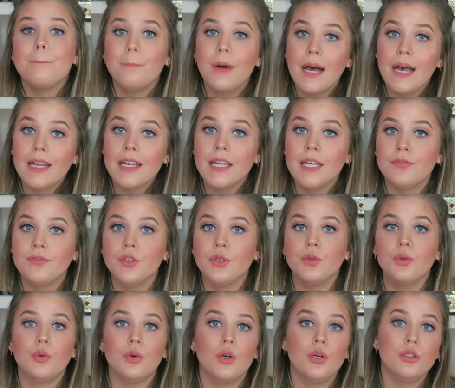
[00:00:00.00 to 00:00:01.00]
But if
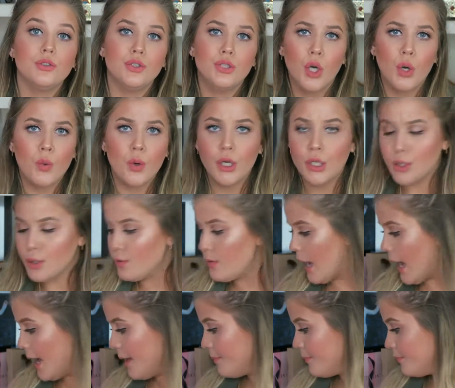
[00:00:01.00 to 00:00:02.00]
you don't want to do
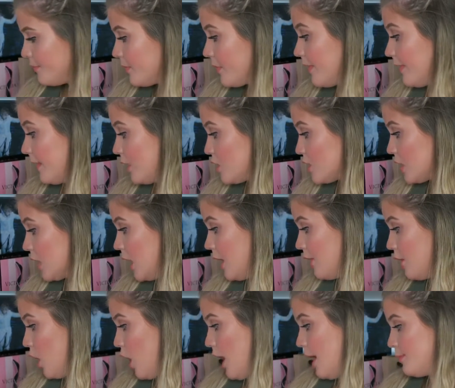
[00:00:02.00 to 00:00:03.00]
that, there's
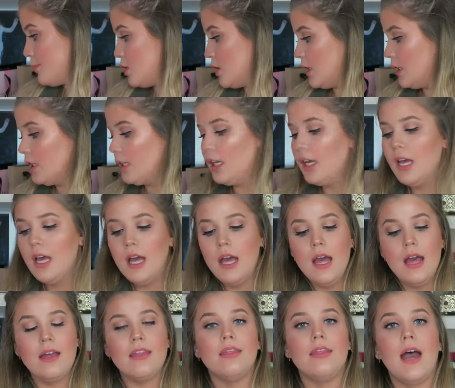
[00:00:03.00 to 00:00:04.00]
another option.
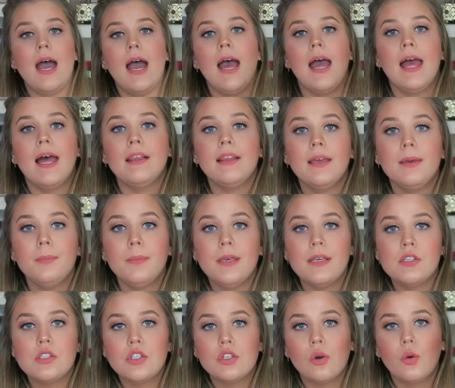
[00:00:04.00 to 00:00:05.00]
That
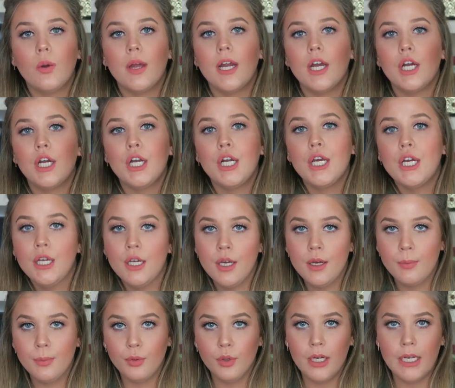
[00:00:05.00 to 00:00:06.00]
LAB squared
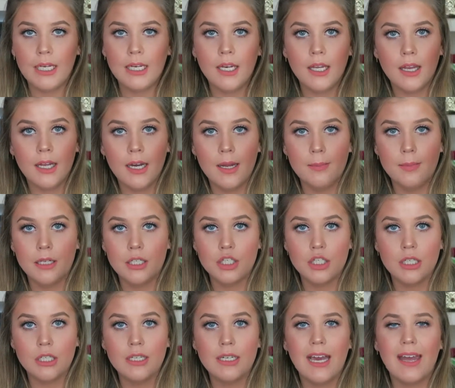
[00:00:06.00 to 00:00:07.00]
brand that I
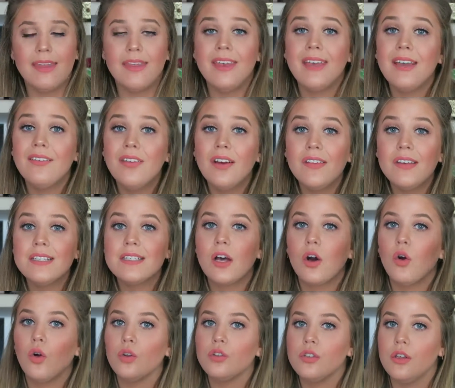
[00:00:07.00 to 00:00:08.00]
mentioned, I think I found these
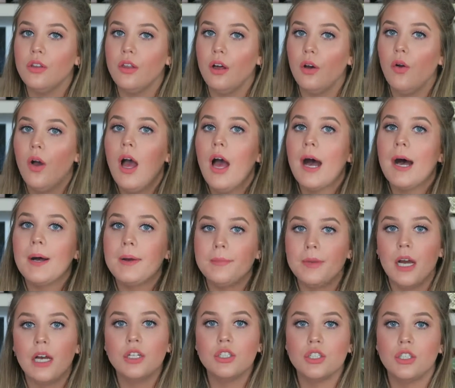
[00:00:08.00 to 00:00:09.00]
at Ulta though. I'm
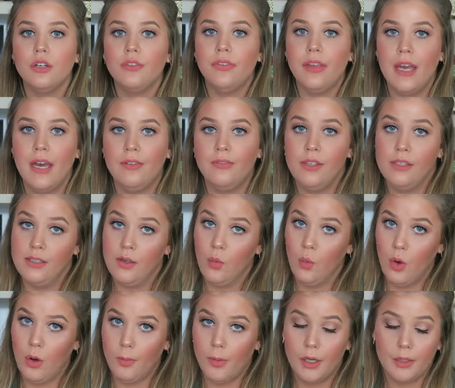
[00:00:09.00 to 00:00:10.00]
not sure if they have these at
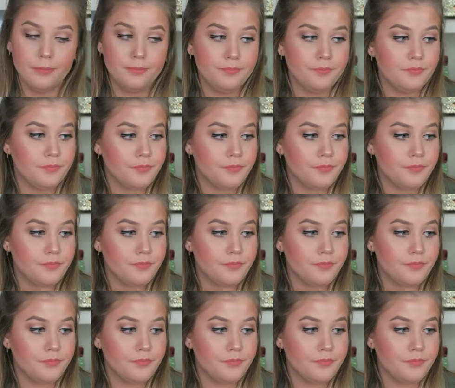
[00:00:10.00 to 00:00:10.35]
Walmart.